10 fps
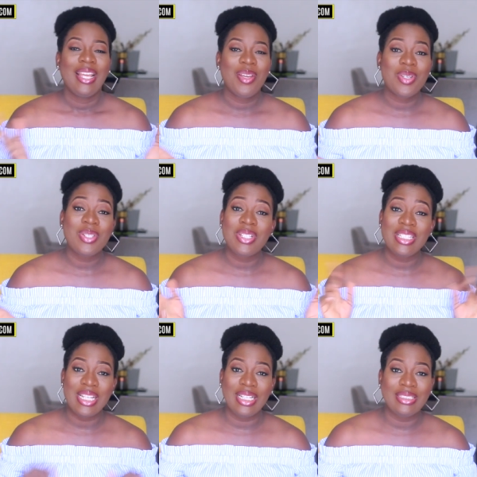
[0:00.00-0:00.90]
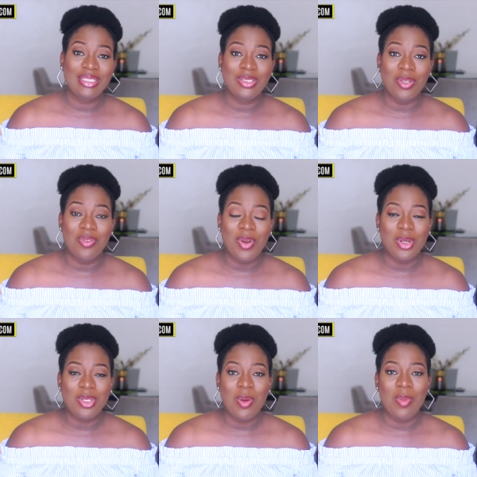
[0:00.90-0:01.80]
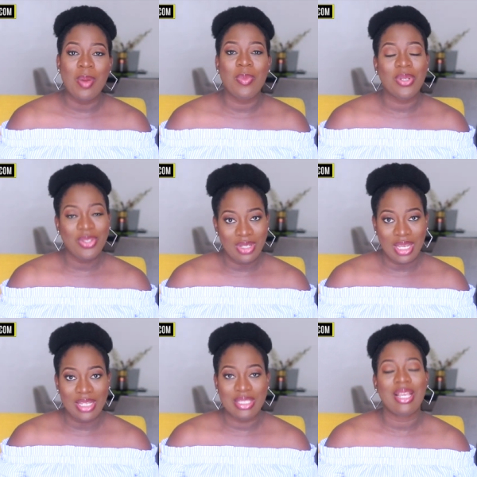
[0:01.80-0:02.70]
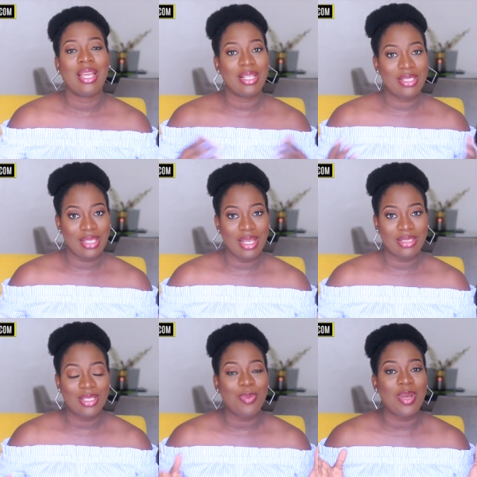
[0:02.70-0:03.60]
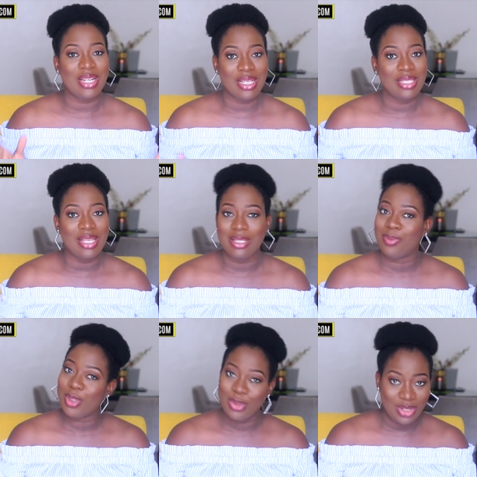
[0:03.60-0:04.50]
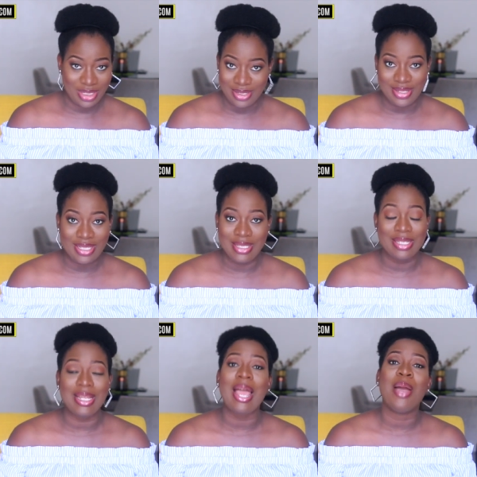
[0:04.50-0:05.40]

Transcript: It was on the 19th of October. But you guys, like I said, this pregnancy has been so interesting.